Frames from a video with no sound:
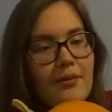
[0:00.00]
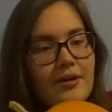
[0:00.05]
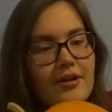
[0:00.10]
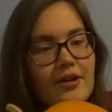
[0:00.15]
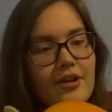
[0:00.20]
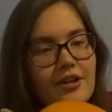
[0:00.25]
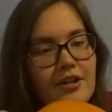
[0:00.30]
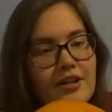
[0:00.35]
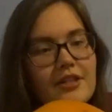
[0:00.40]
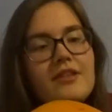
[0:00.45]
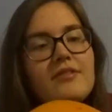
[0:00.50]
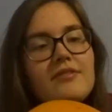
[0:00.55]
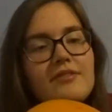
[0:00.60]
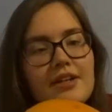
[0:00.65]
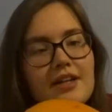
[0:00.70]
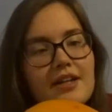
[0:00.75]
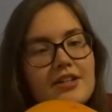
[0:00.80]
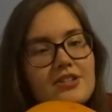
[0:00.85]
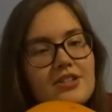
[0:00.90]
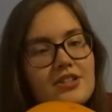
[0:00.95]
god, I didn't
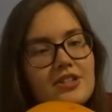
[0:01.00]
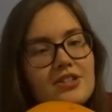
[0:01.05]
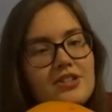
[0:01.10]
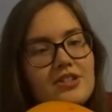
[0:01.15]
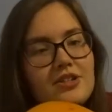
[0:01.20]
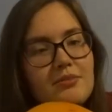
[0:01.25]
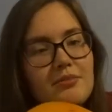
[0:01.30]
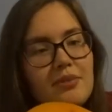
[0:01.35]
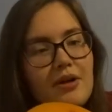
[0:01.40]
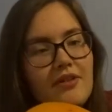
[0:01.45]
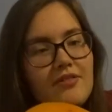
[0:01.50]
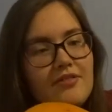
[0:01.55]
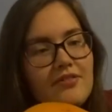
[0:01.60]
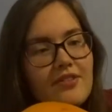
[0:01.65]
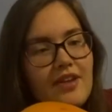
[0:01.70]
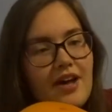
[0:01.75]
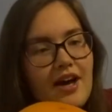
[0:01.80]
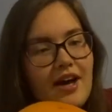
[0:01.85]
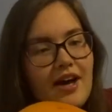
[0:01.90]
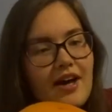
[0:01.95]
realise you could jump off
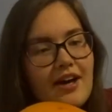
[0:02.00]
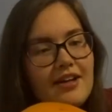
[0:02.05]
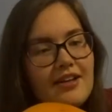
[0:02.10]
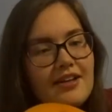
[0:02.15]
there.